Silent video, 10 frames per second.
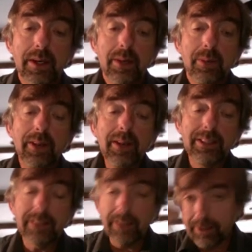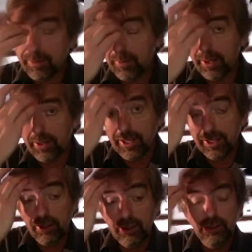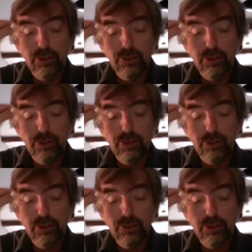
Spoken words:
But I think there's another thing that you could